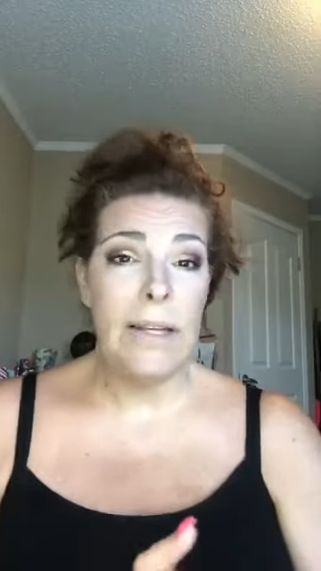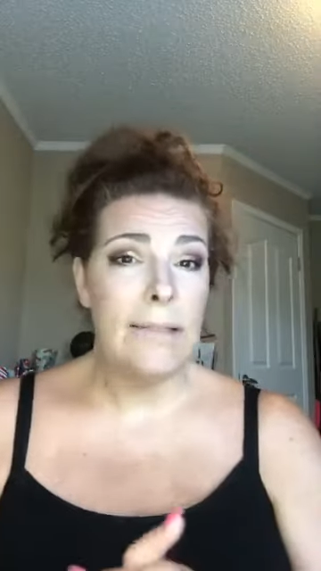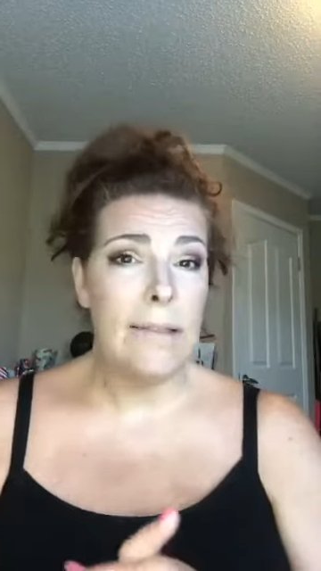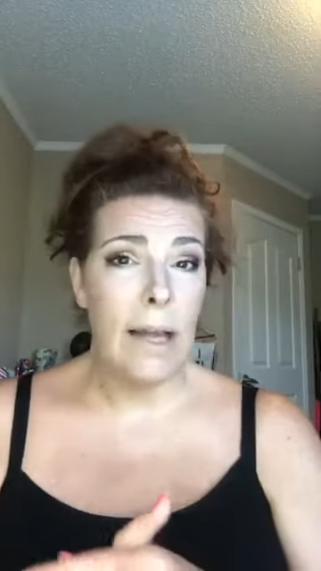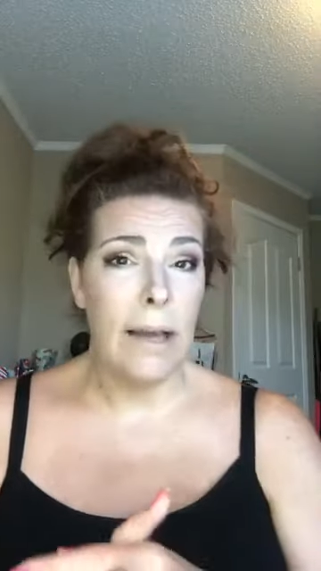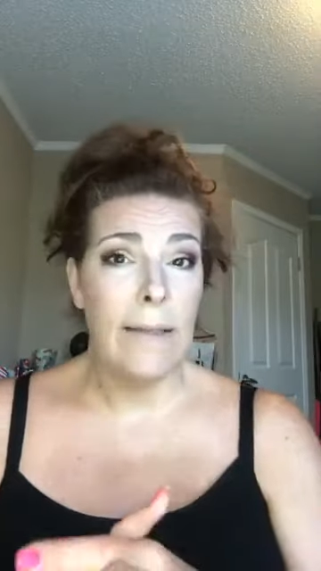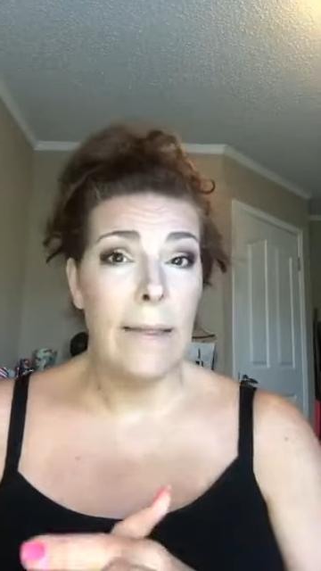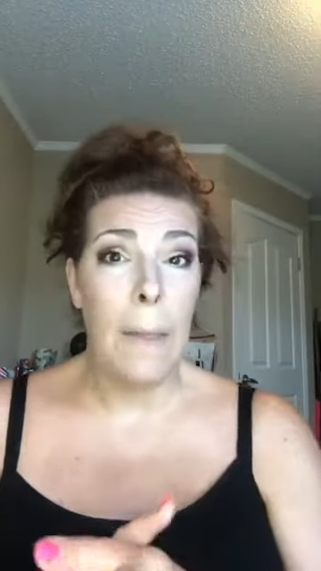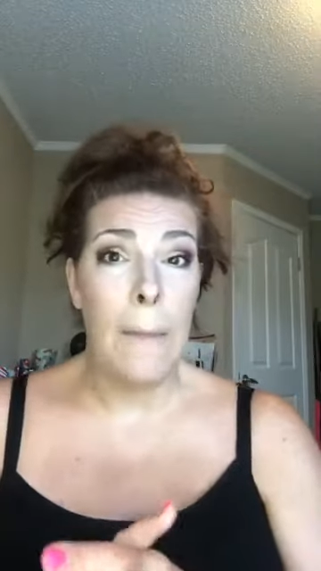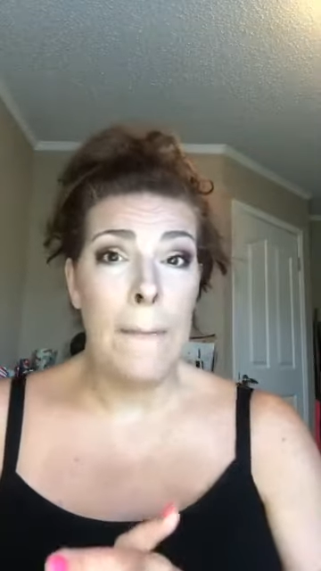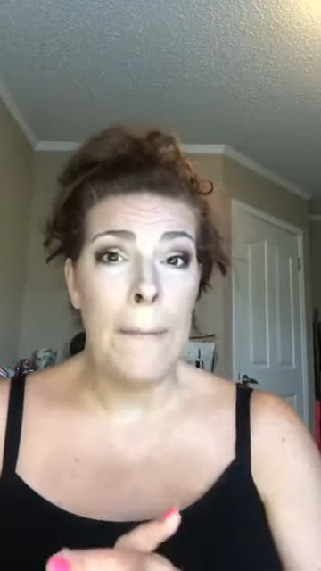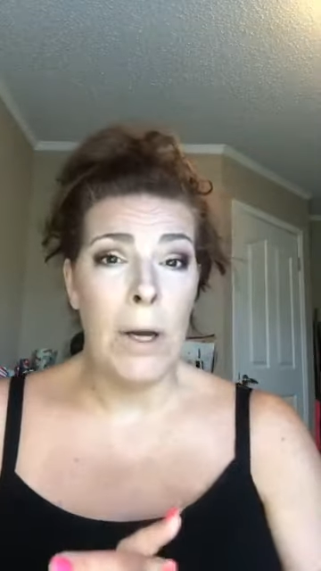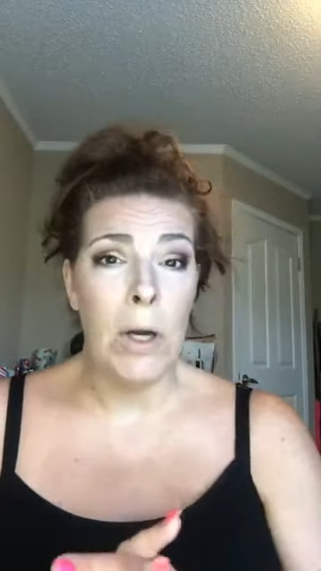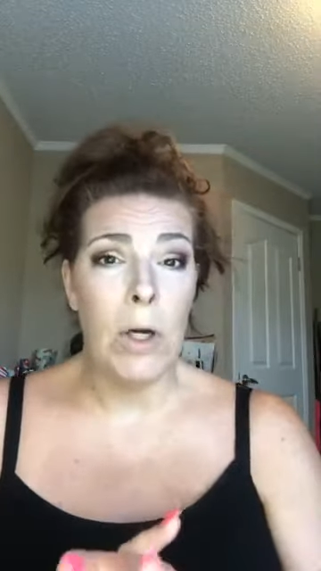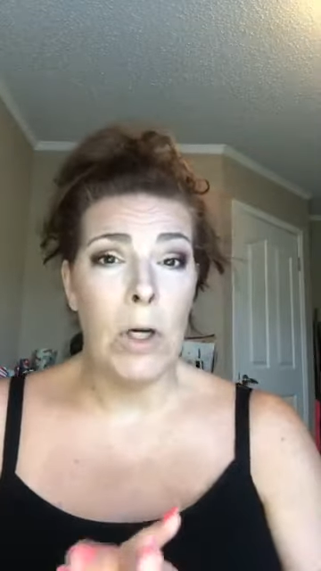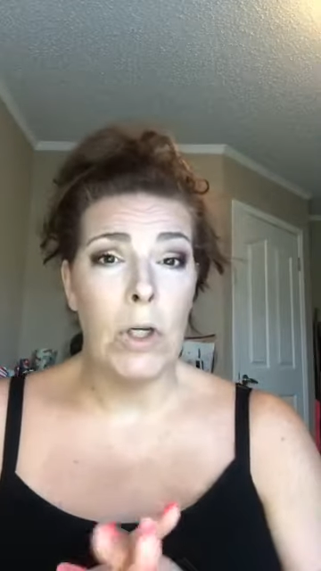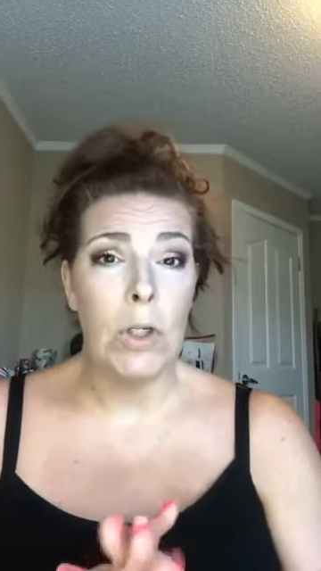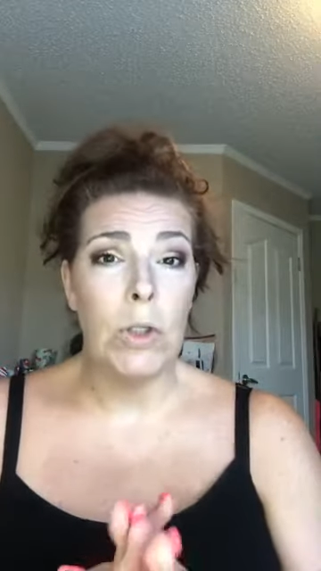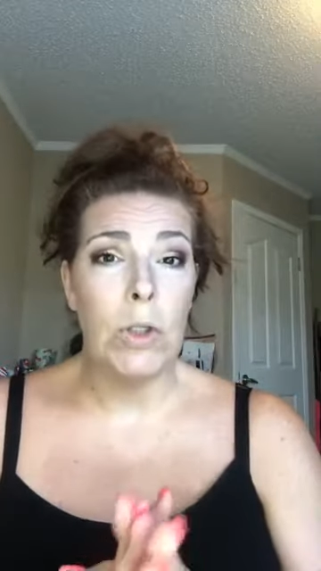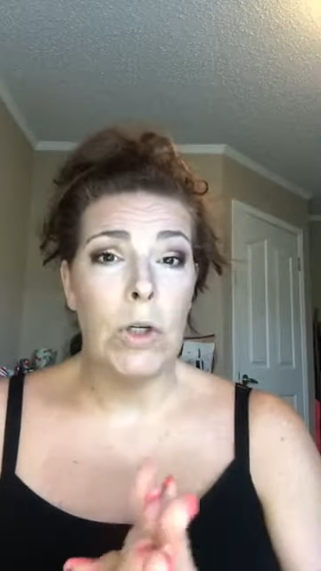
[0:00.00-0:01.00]
It's like the
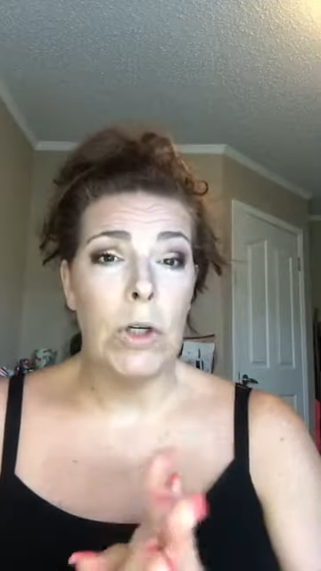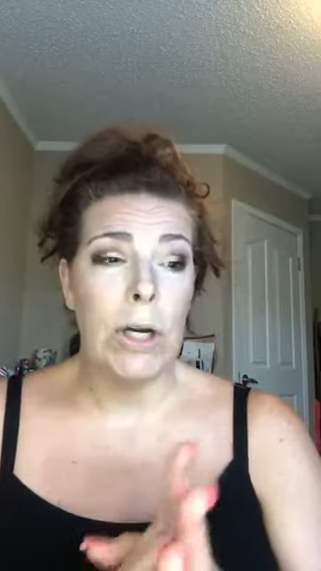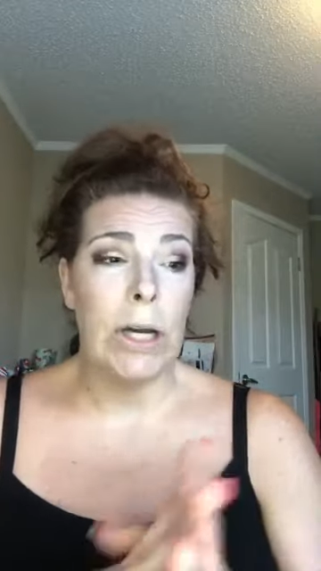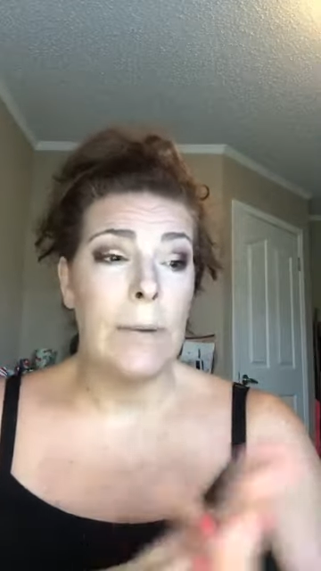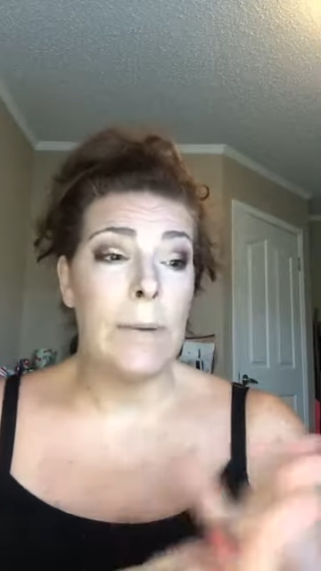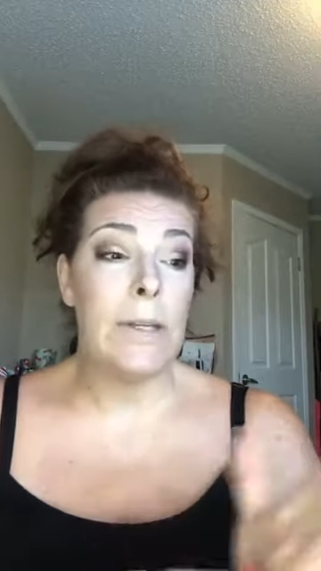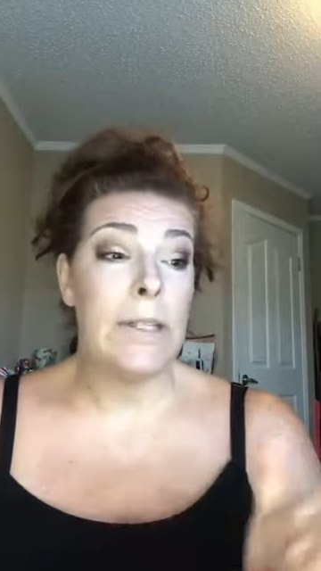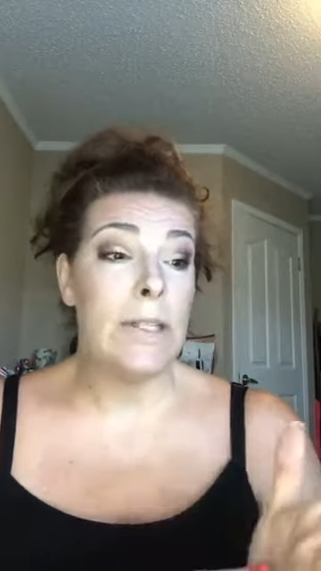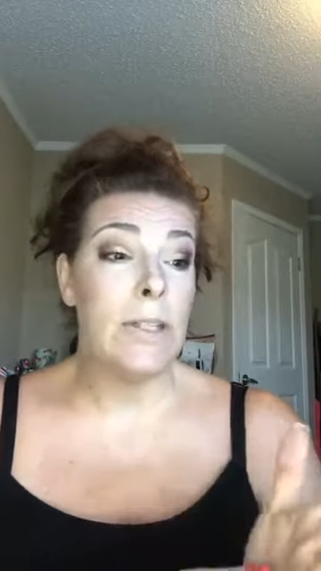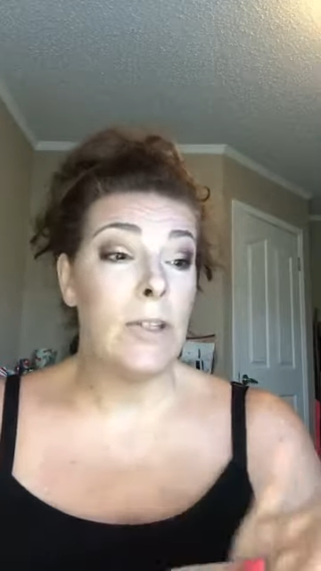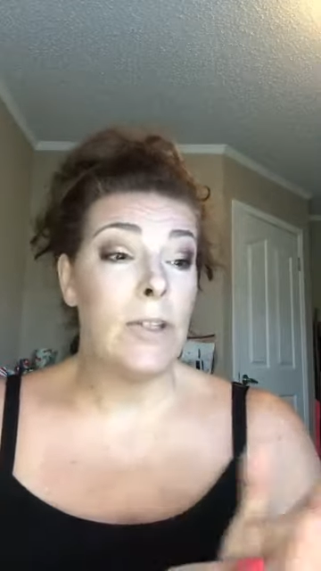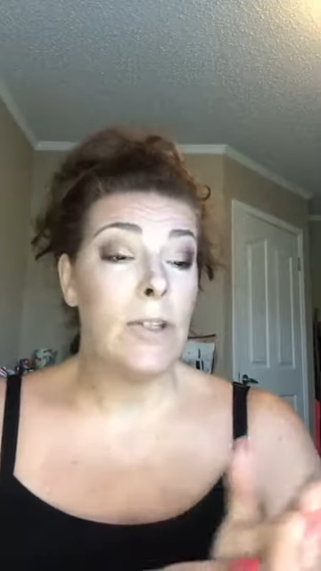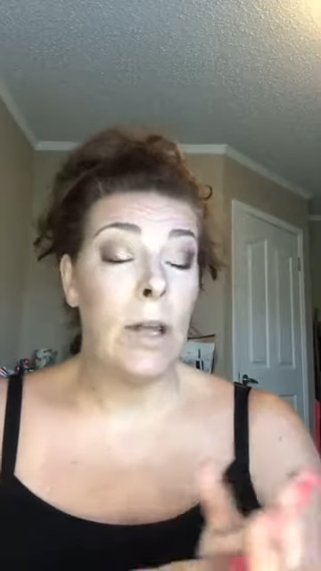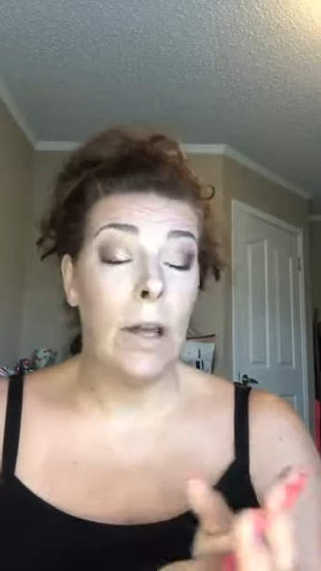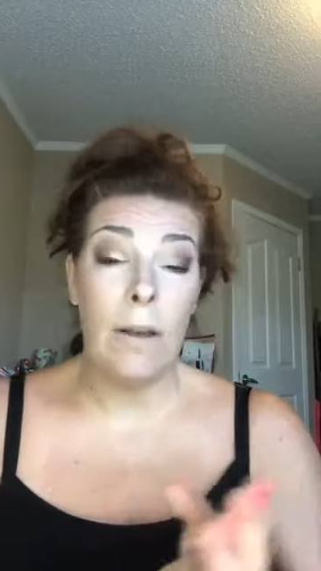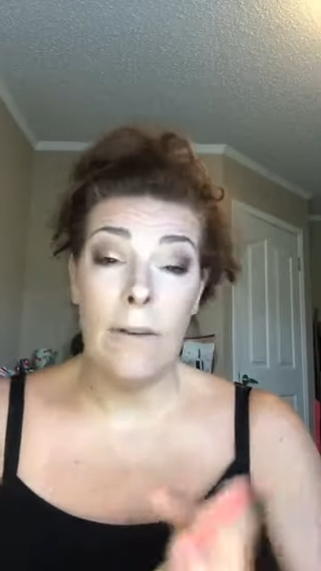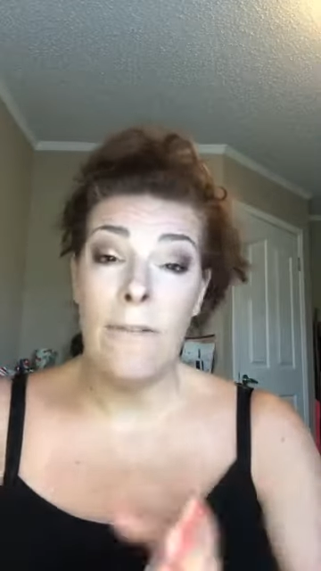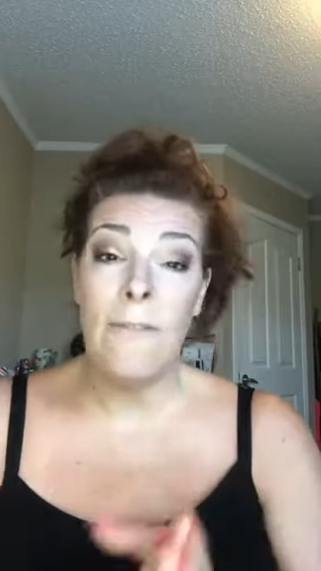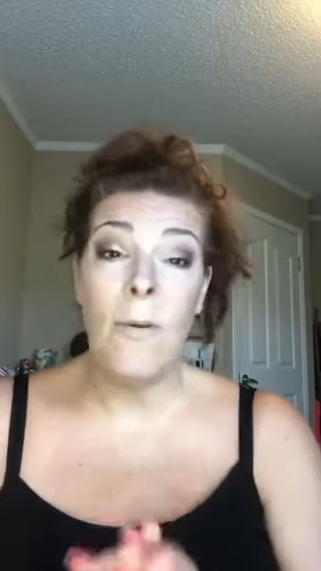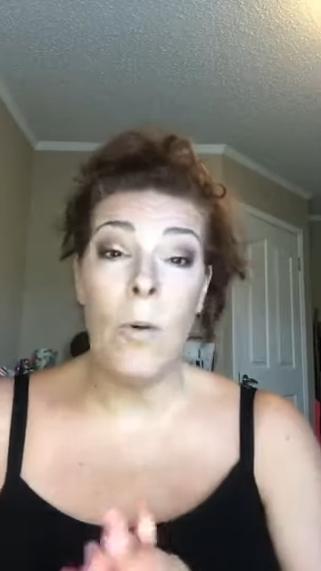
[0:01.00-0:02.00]
miracle cream because there's like